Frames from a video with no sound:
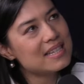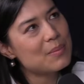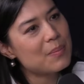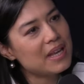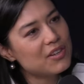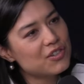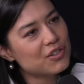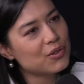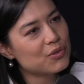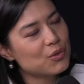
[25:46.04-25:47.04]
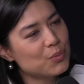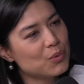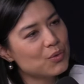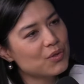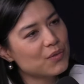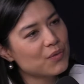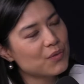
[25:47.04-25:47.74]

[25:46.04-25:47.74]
as the major contribution